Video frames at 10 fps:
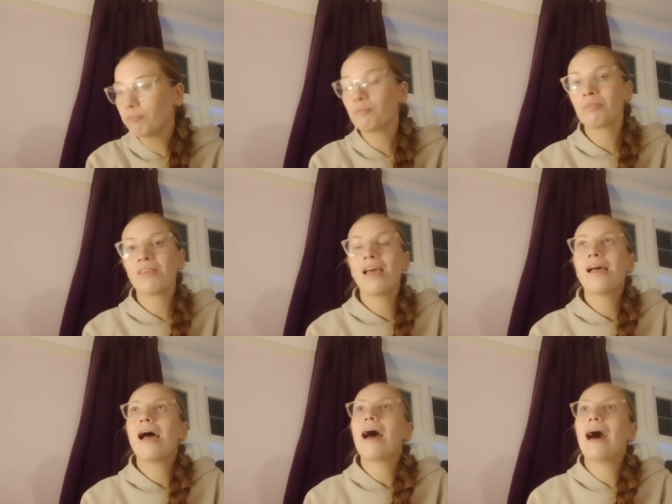on?
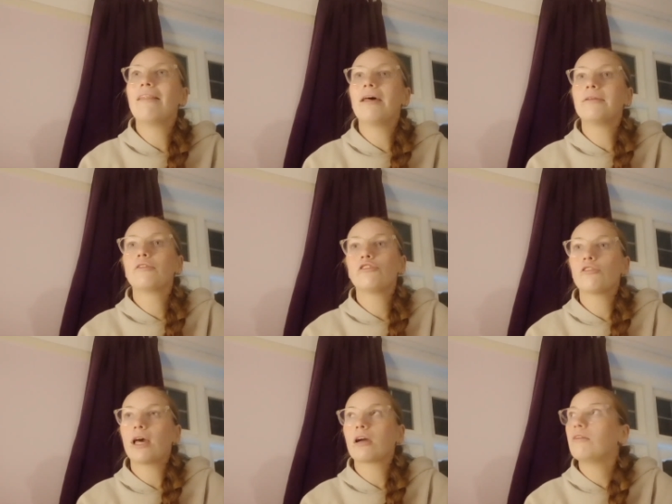And then
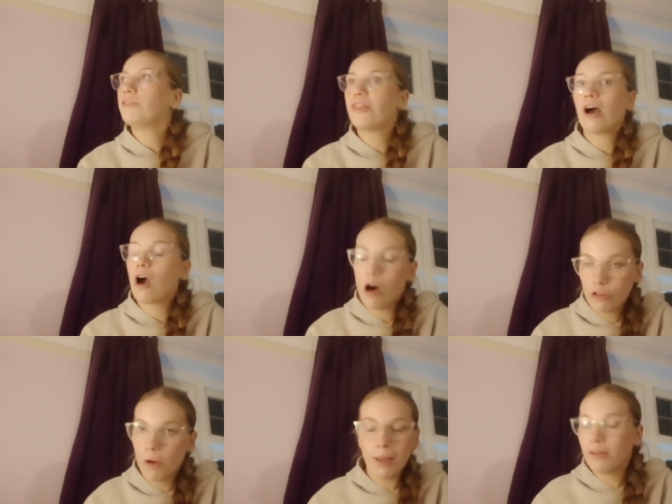she was like, did that
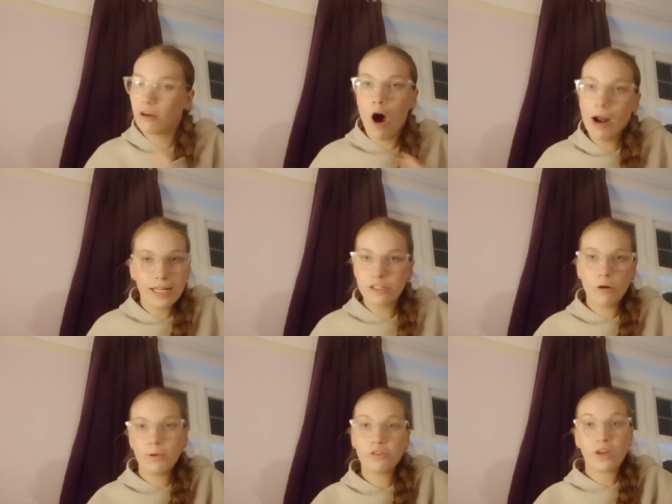car stop? And the car didn't
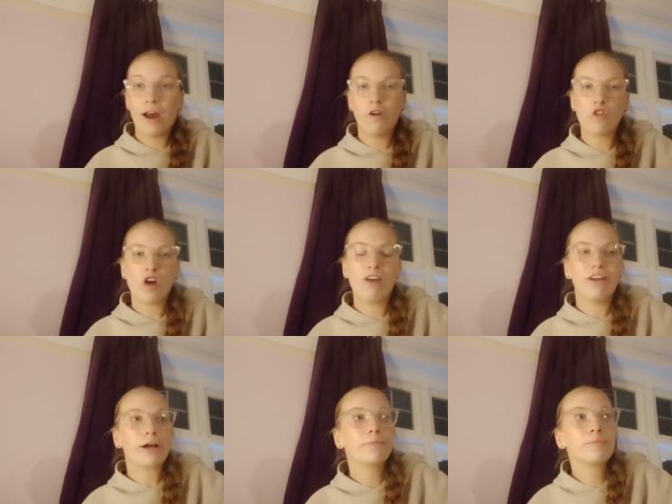stop, it just carried on
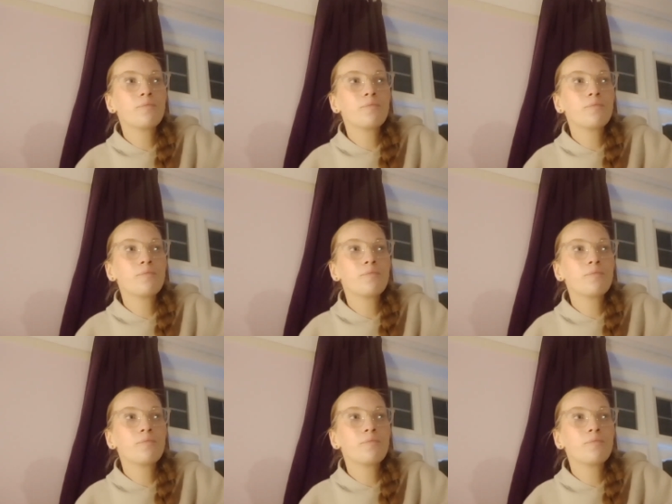driving.